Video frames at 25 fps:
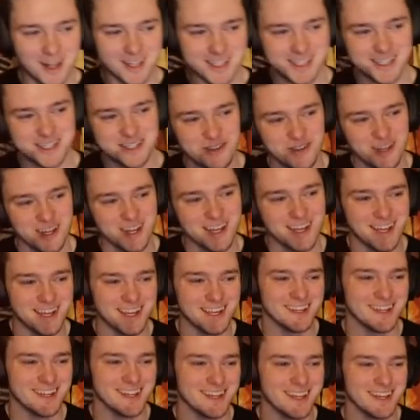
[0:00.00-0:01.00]
I knew it.
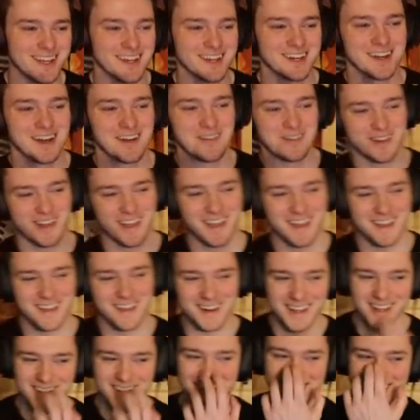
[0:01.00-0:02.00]
He had Goblin Gang in
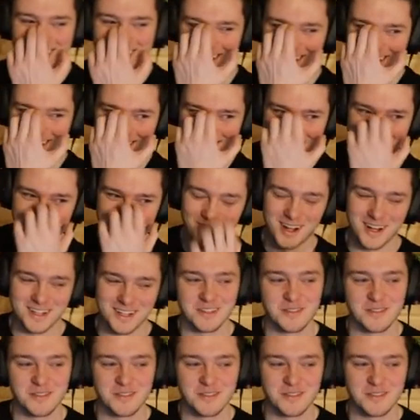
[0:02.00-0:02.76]
hand. He could have lightning blocked.